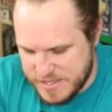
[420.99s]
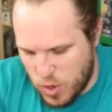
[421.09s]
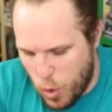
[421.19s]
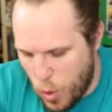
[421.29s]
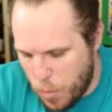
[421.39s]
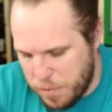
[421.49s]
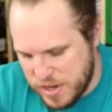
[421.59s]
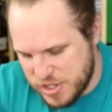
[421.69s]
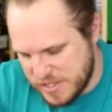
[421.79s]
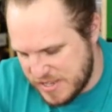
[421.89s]
It's a whole
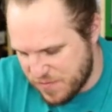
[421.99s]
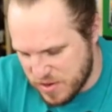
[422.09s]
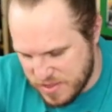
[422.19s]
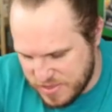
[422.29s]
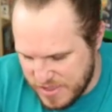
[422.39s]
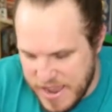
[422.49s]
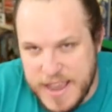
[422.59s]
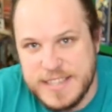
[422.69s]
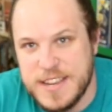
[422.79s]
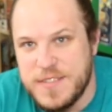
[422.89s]
bunch of different
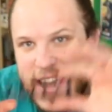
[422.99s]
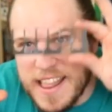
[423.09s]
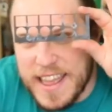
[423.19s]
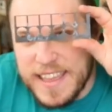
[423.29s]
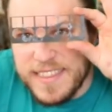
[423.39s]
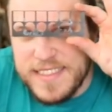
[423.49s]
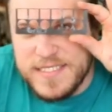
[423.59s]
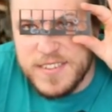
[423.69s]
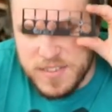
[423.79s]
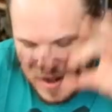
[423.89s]
things. You know, we got like
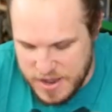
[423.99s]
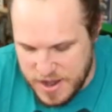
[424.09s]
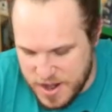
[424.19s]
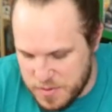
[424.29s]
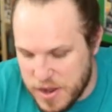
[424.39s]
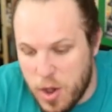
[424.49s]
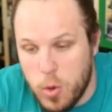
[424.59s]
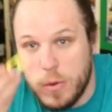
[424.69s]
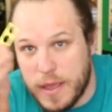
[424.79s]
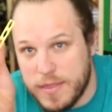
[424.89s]
this one right here, and we got
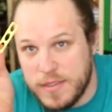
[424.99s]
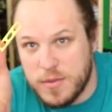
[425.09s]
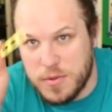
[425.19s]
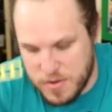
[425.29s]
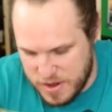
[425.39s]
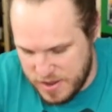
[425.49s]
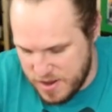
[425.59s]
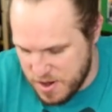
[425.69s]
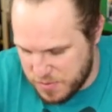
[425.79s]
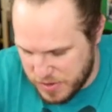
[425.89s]
oh, we got this one right
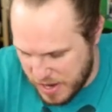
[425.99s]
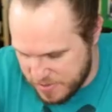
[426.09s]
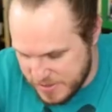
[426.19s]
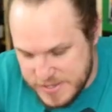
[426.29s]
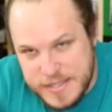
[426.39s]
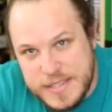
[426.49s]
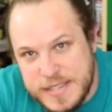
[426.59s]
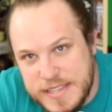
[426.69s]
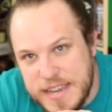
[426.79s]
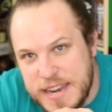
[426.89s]
here, but we got this this
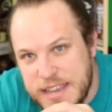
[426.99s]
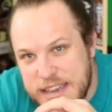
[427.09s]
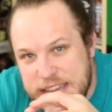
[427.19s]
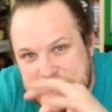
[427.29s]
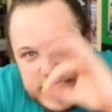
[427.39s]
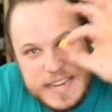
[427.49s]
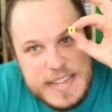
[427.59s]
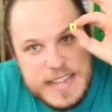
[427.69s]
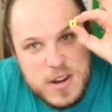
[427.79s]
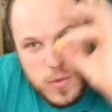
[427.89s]
teeny
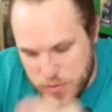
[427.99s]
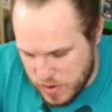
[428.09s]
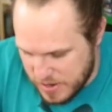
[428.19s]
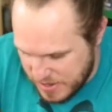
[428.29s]
teeny little one right